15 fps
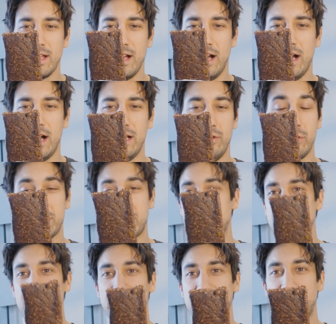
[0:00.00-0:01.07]
Looks
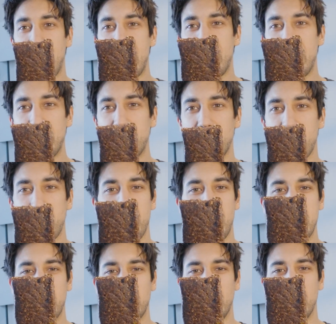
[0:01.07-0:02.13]
exactly how I would have thought
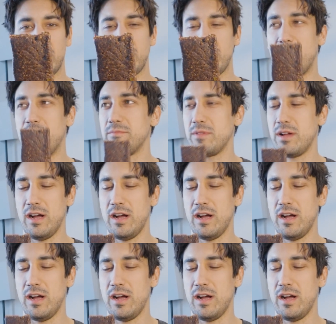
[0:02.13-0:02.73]
it would look though.